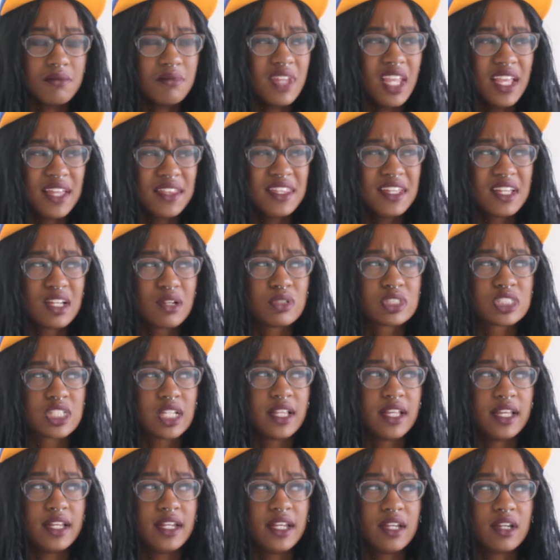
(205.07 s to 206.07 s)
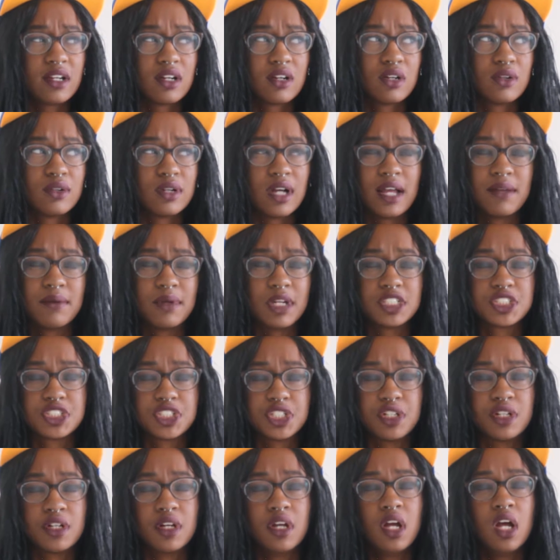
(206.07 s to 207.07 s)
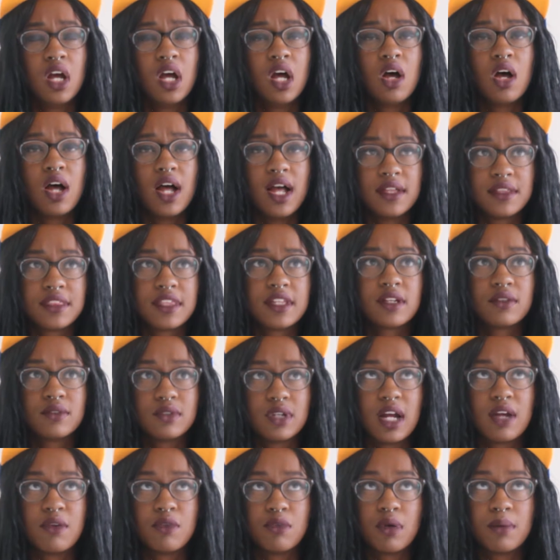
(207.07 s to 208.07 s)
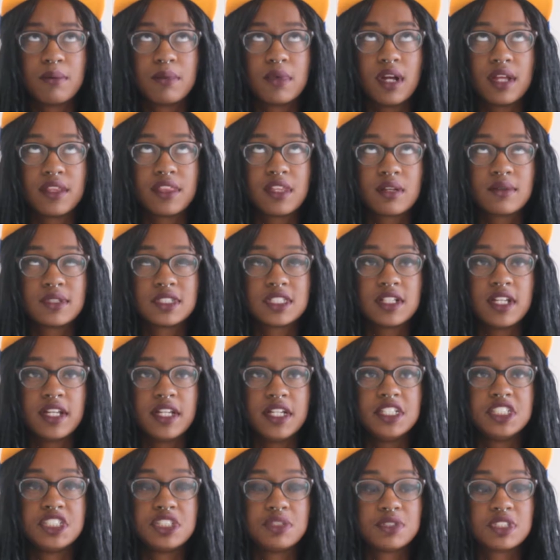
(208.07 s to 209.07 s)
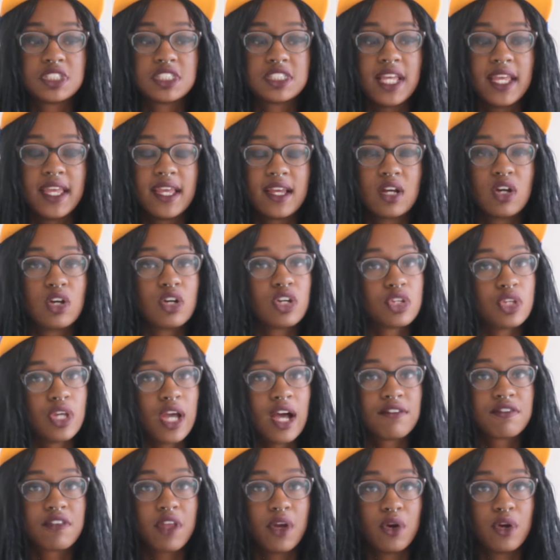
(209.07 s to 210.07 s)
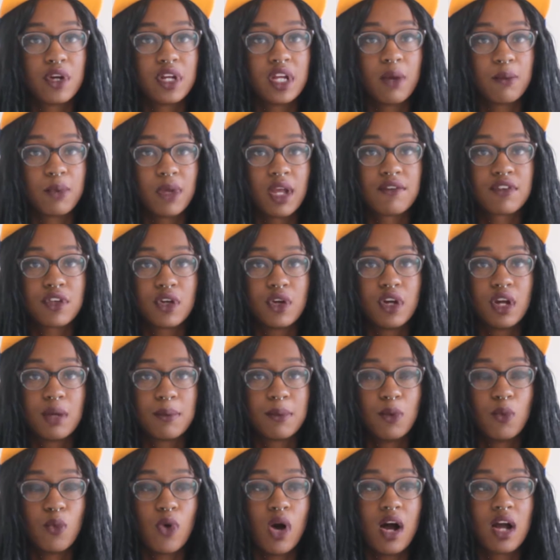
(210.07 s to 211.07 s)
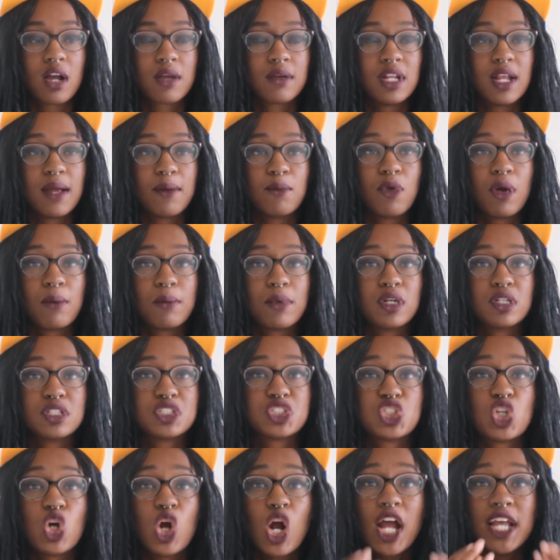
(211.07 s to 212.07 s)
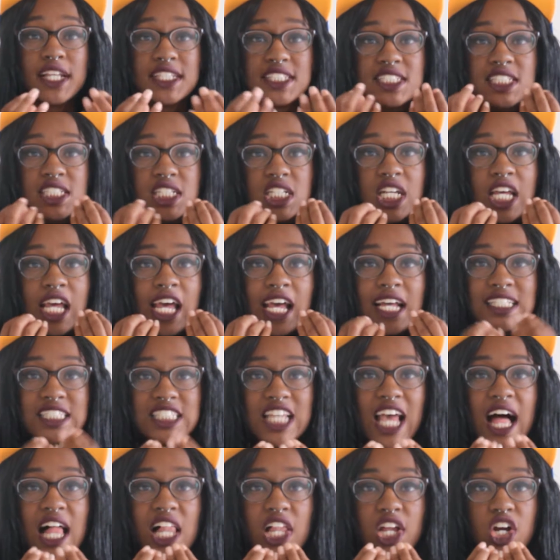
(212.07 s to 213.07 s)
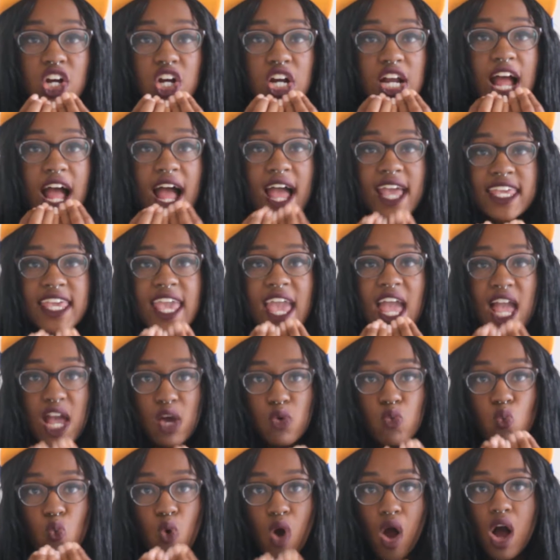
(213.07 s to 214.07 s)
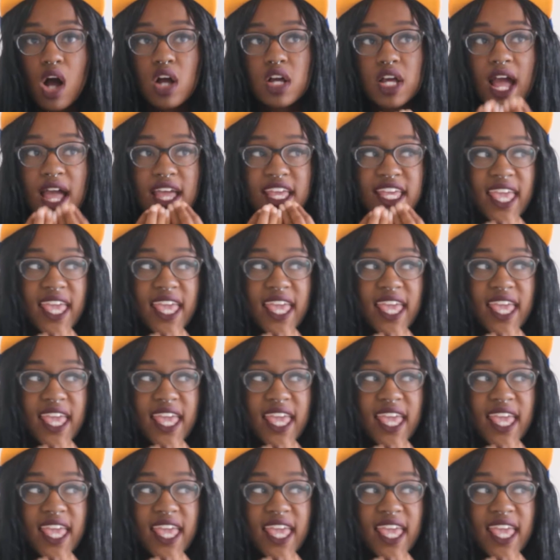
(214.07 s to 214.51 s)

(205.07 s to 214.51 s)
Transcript: I think it was a lady, or I'm not sure. I think it was a lady. She was saying, you have to hurry up and walk. And I remember trying to tell her I can't walk